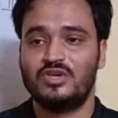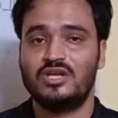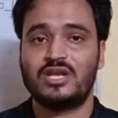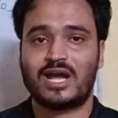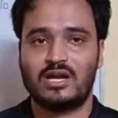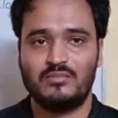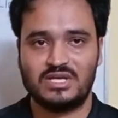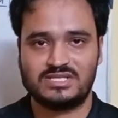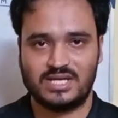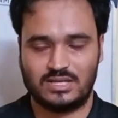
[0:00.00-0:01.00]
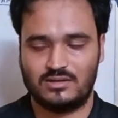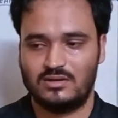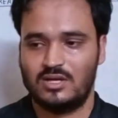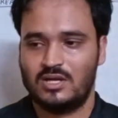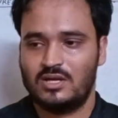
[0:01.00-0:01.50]
be in academic
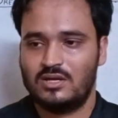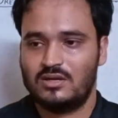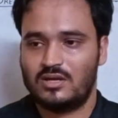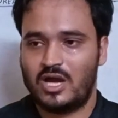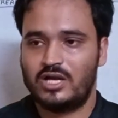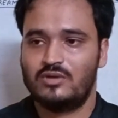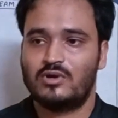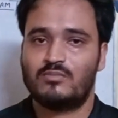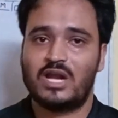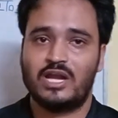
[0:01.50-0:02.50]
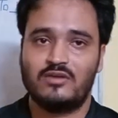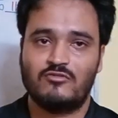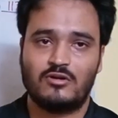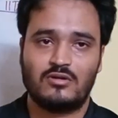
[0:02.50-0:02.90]
sector and you are planning